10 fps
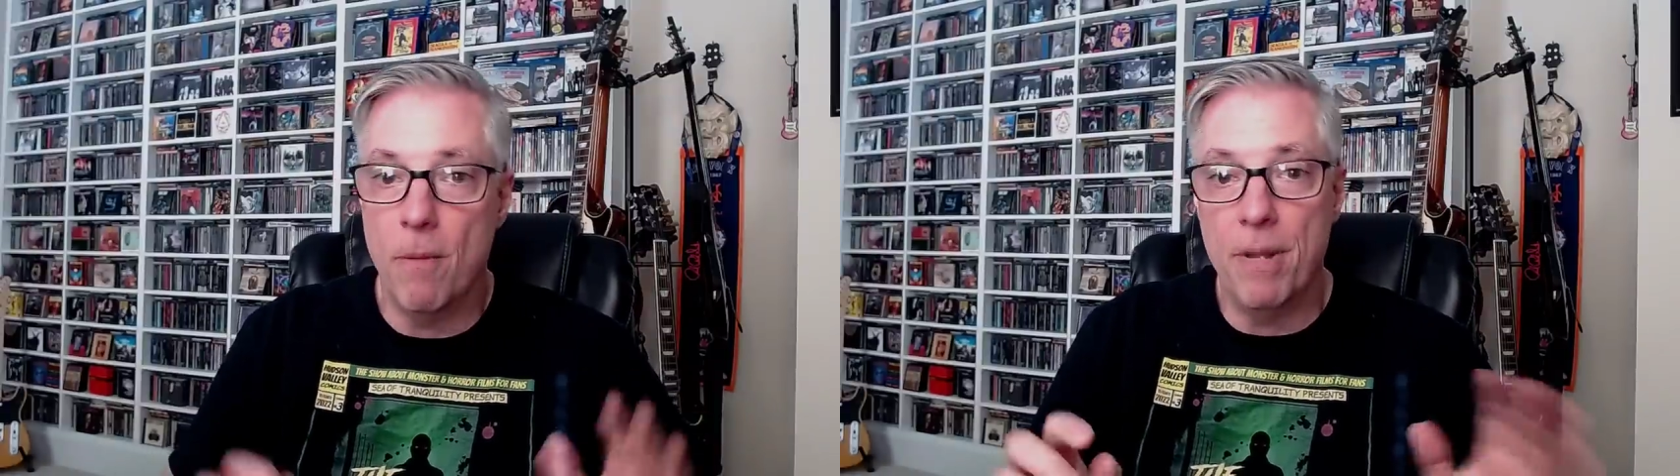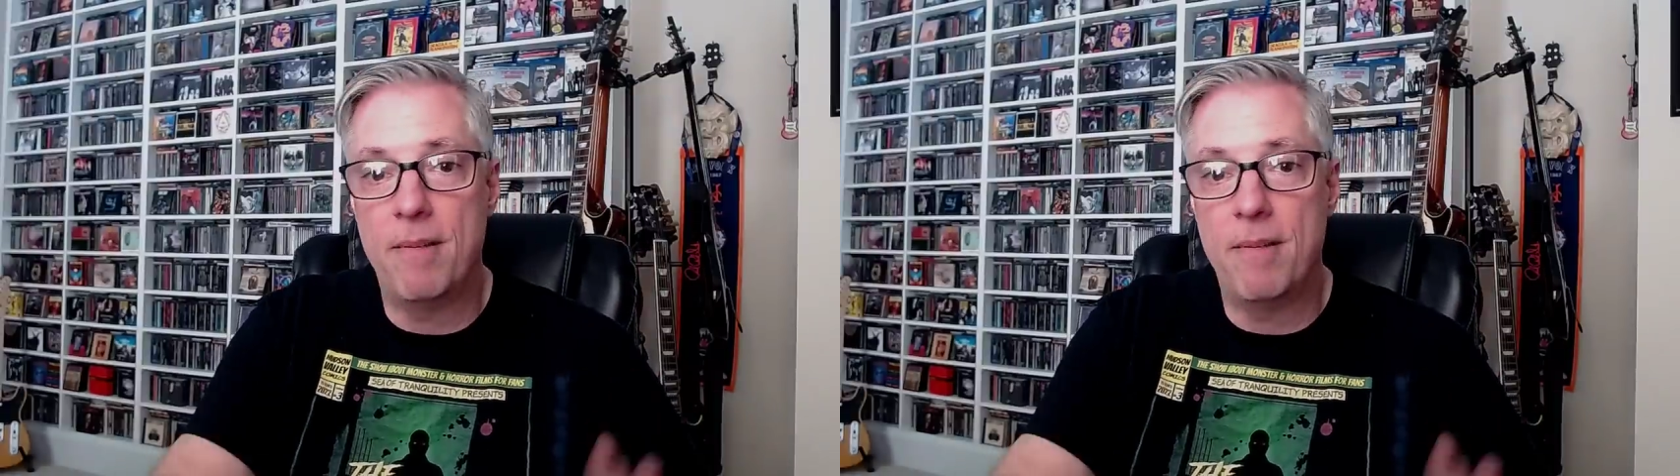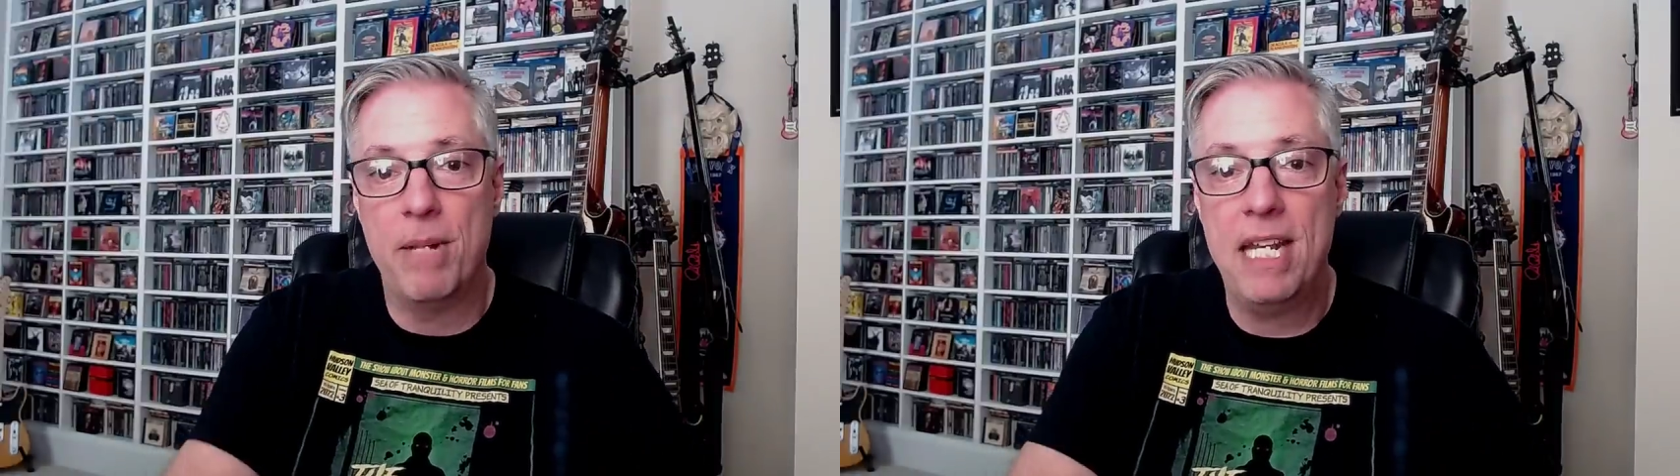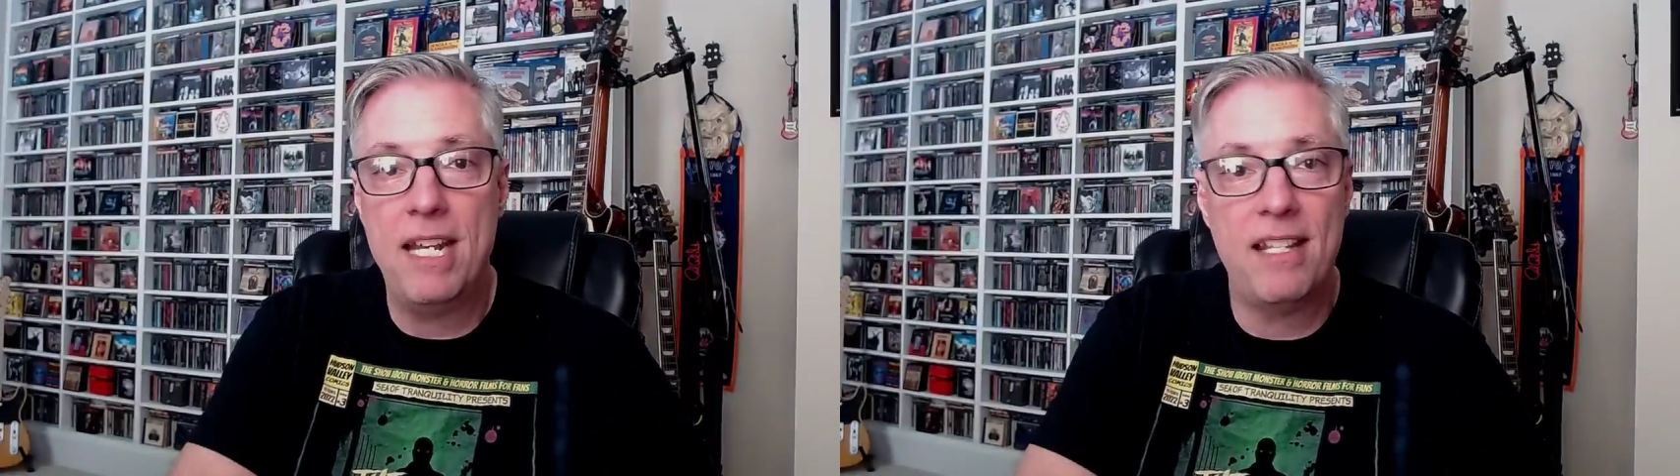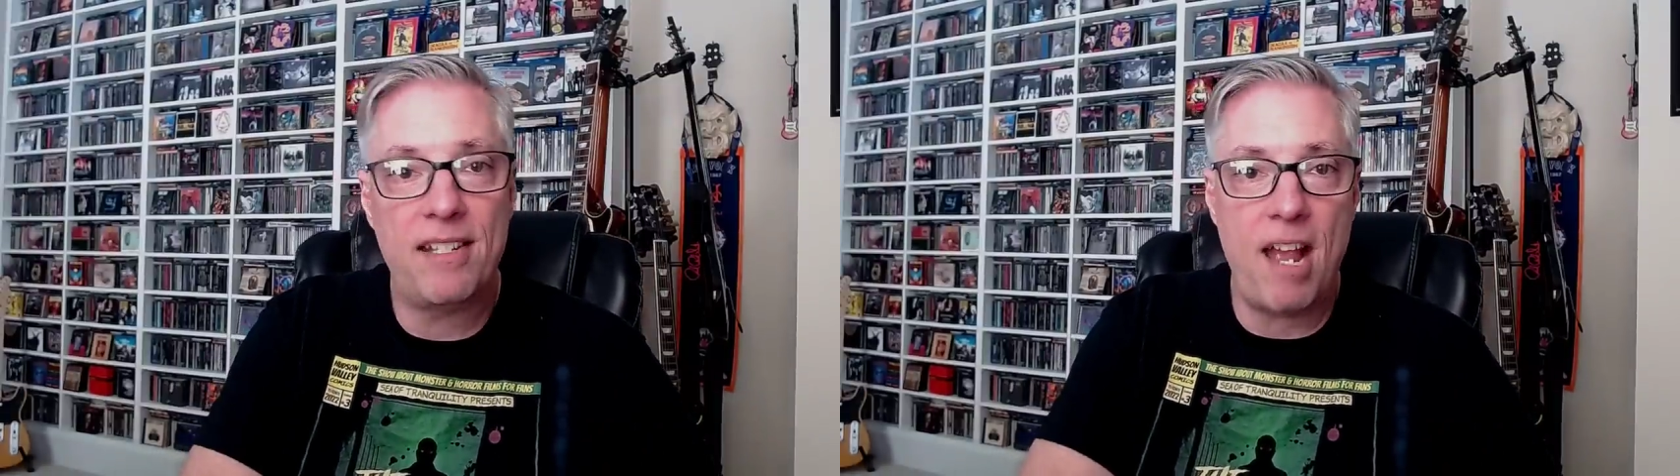But but he
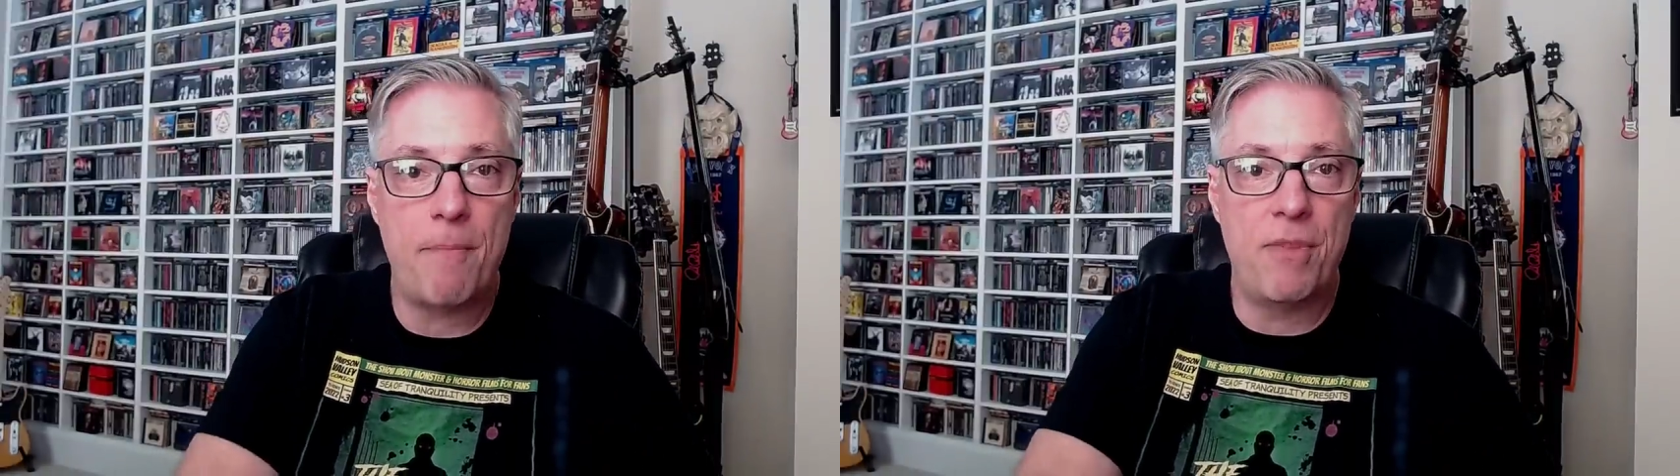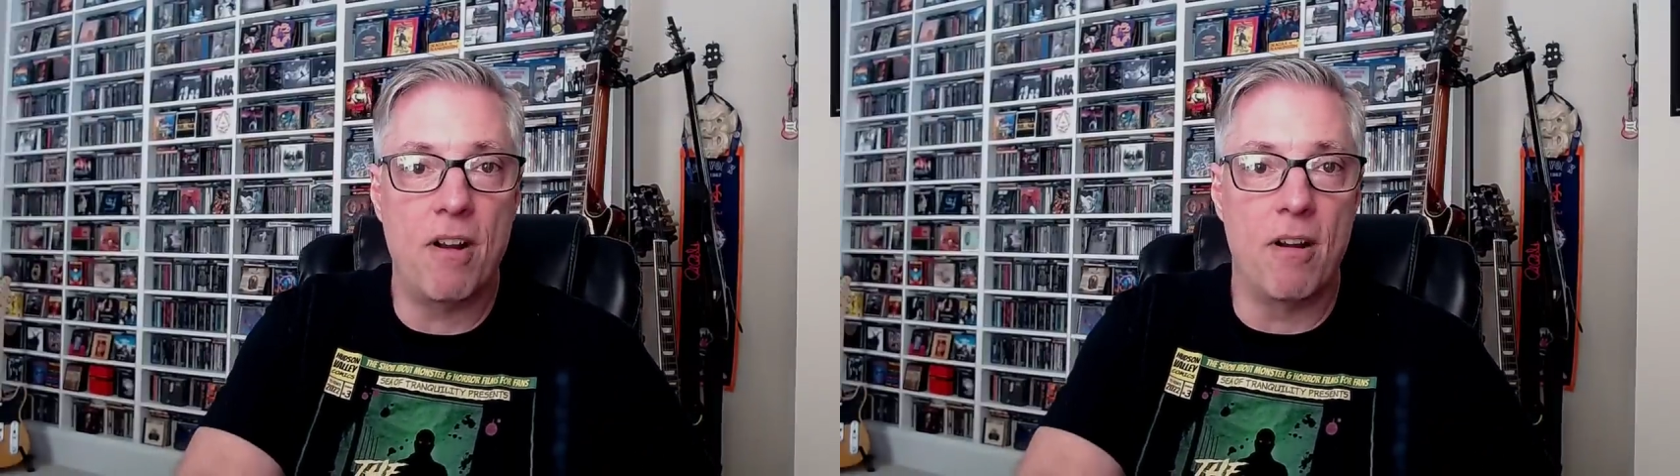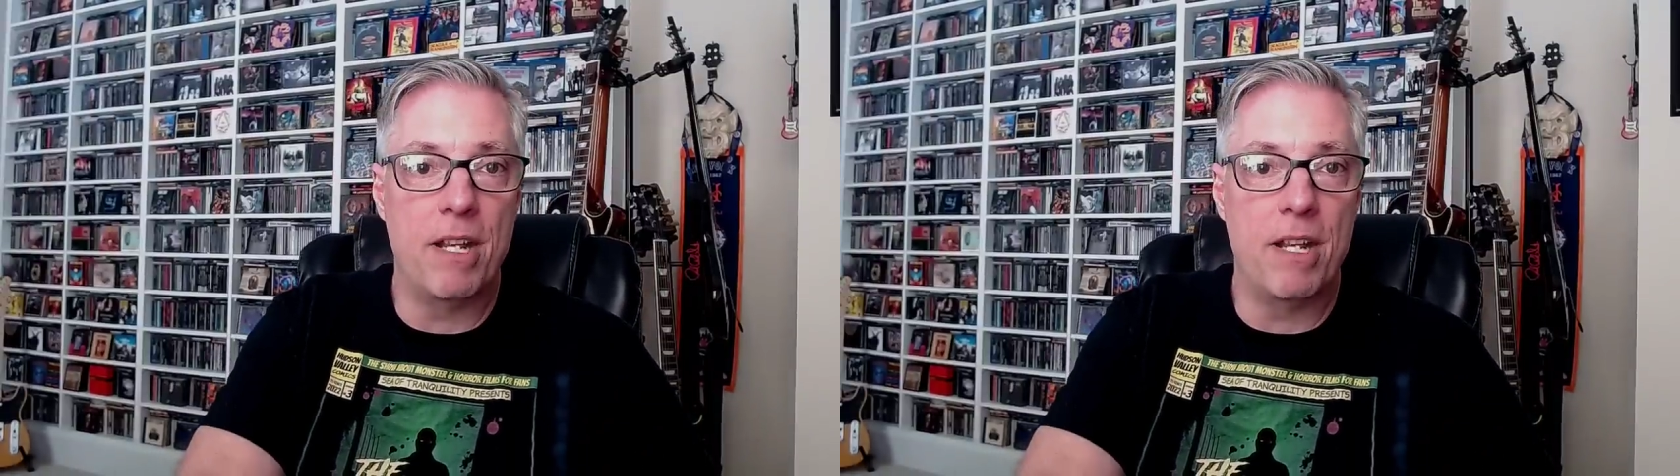didn't stop there.